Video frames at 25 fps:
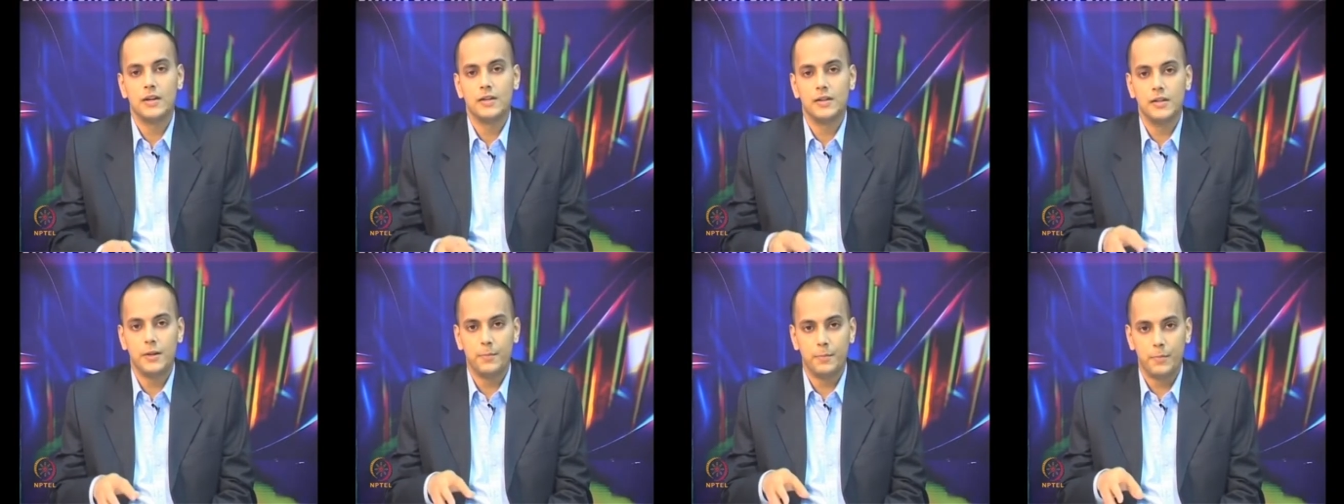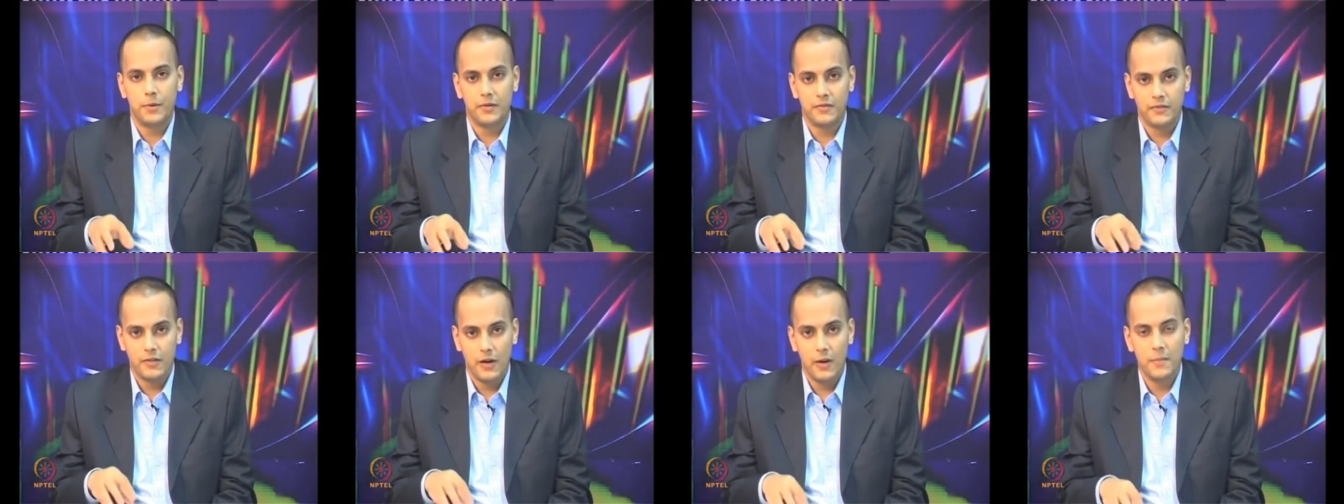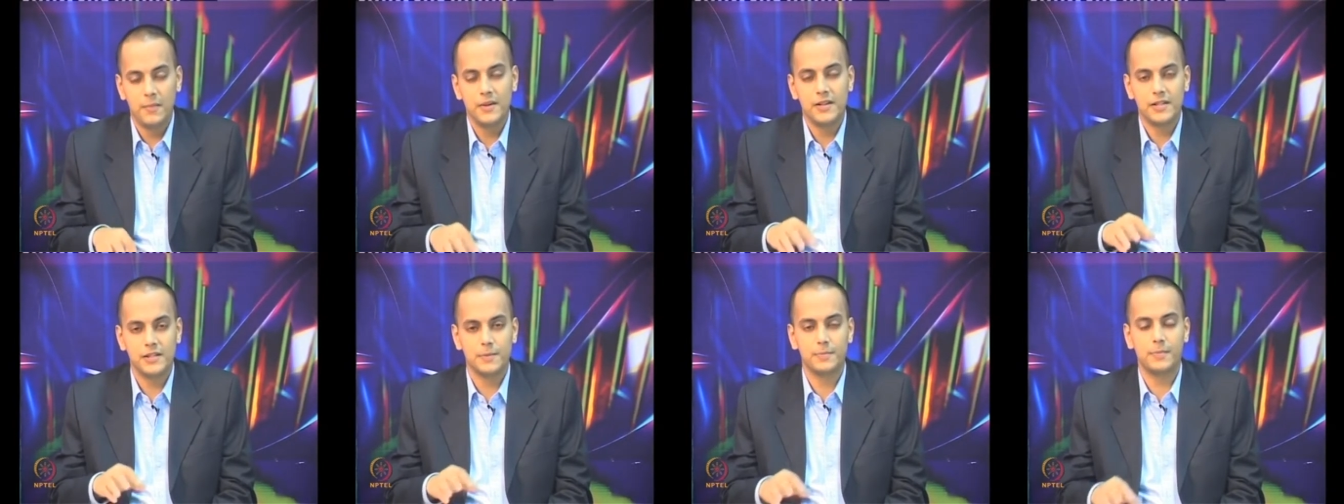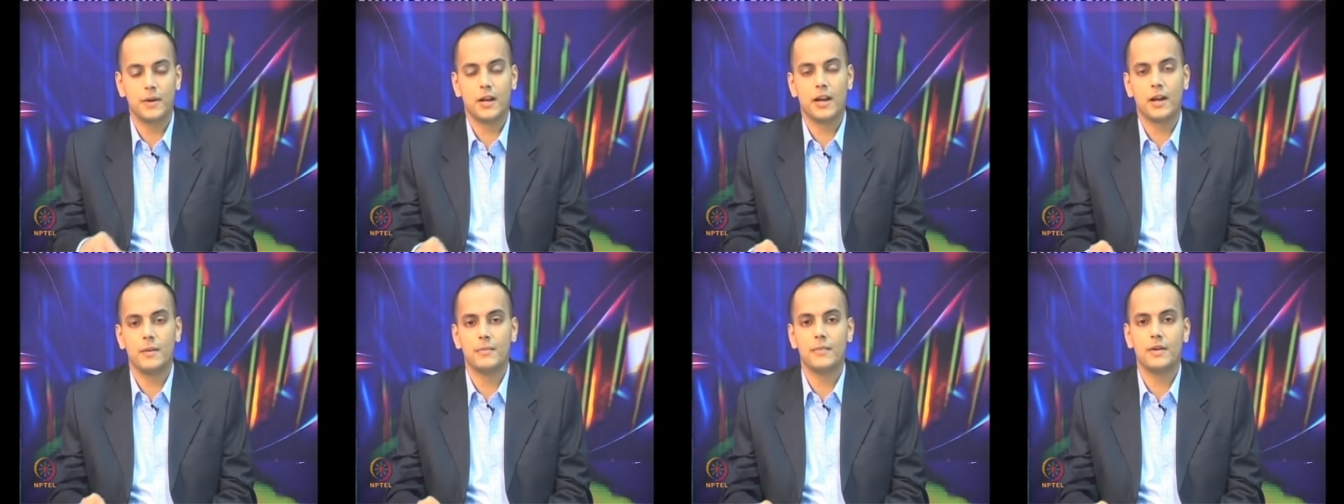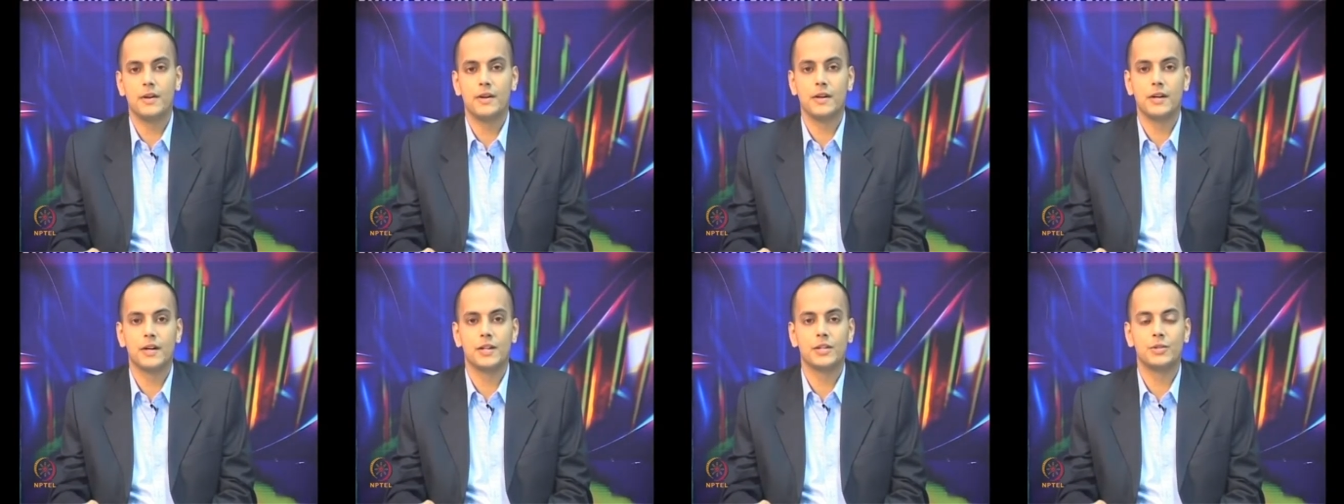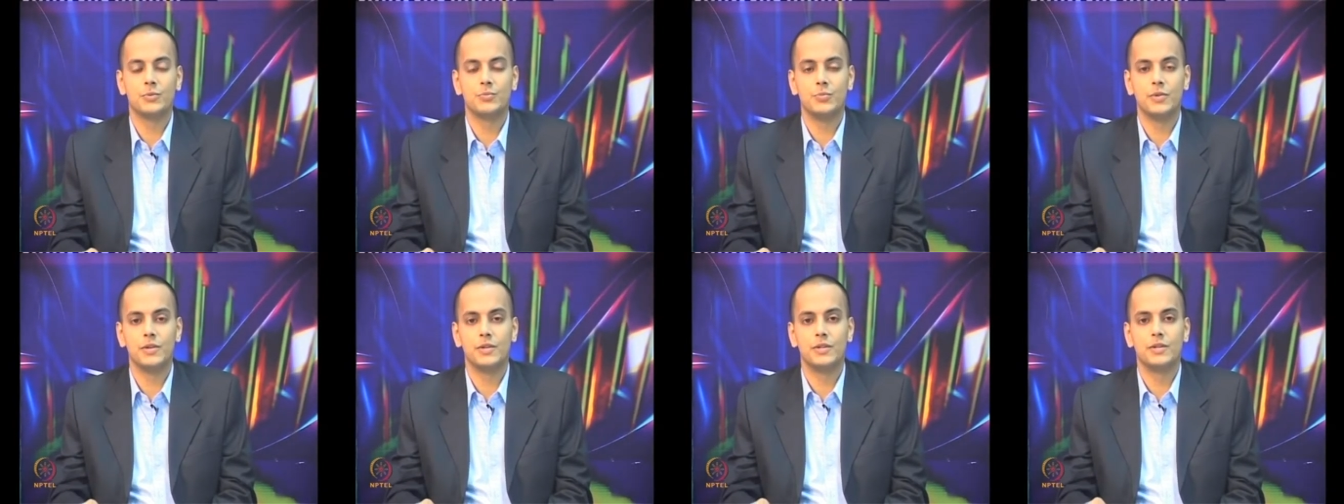the performance
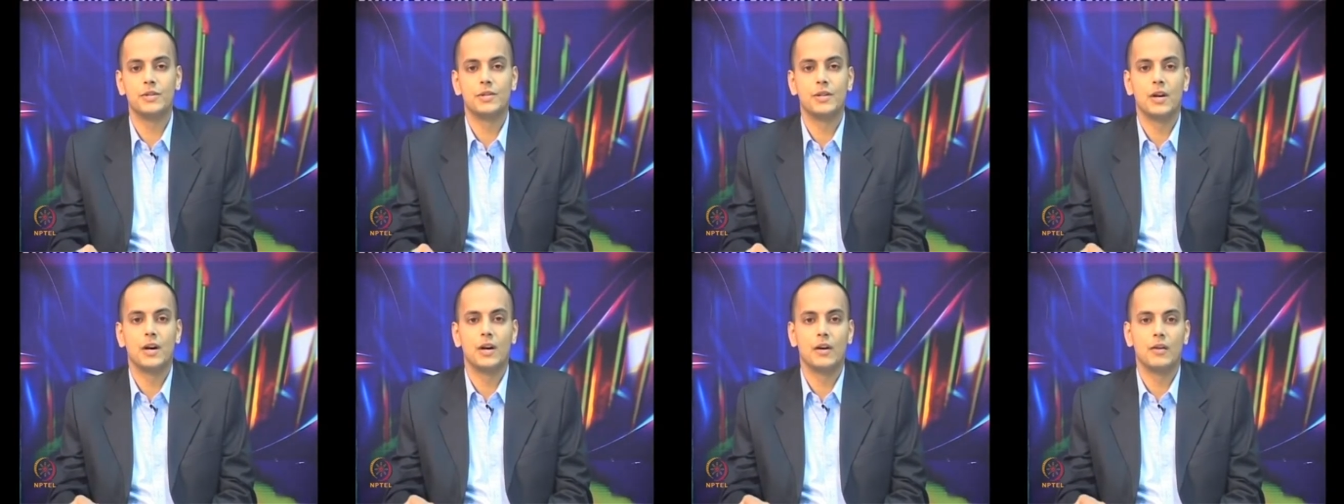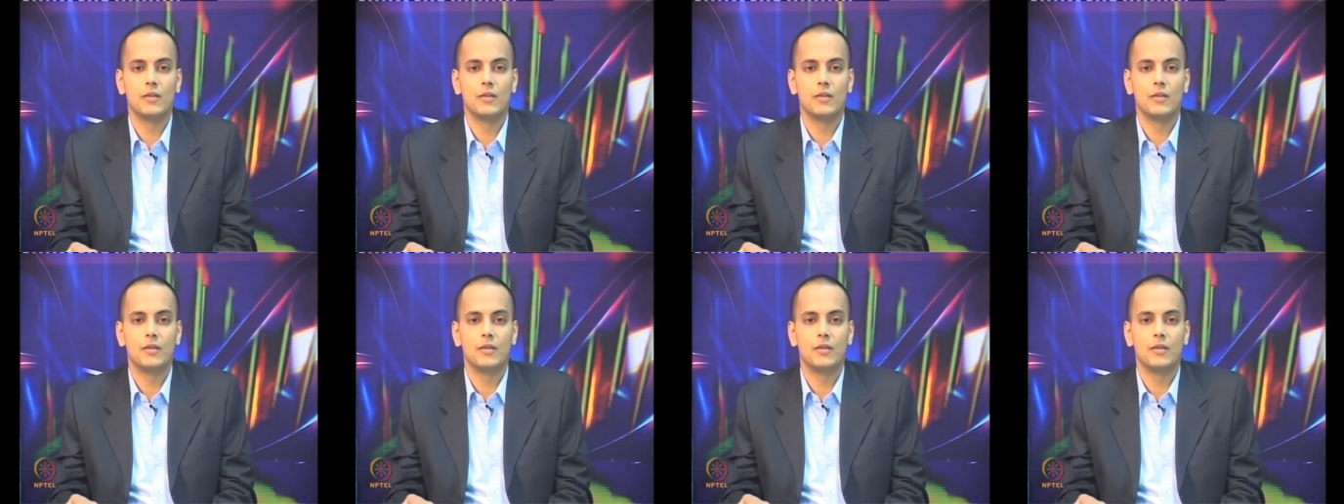parameters which